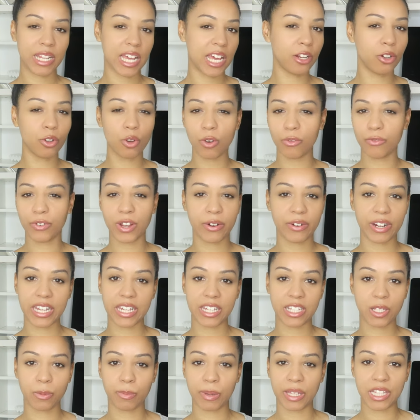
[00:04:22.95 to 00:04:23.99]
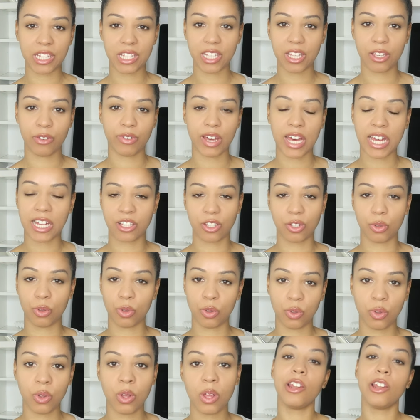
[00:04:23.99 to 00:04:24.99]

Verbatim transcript: They're not very expensive at all.